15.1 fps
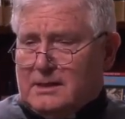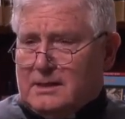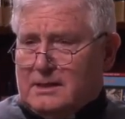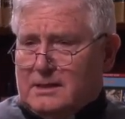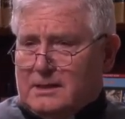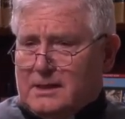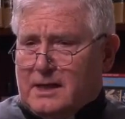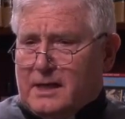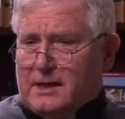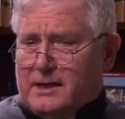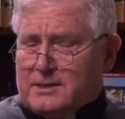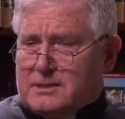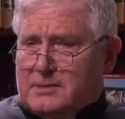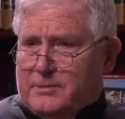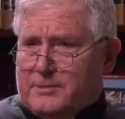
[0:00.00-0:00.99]
And I
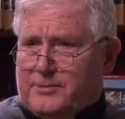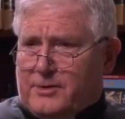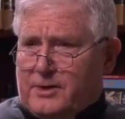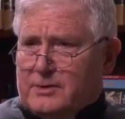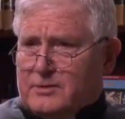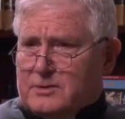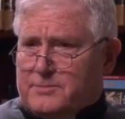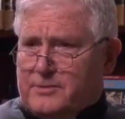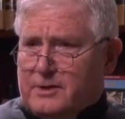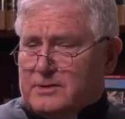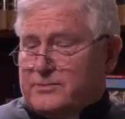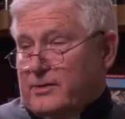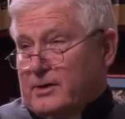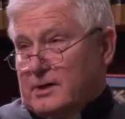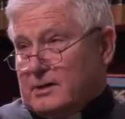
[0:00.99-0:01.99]
ask that we pray those prayers
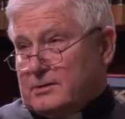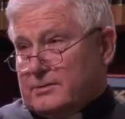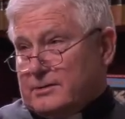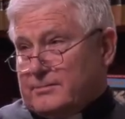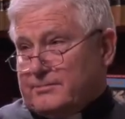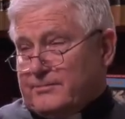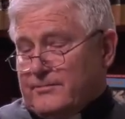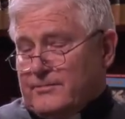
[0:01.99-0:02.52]
for our country,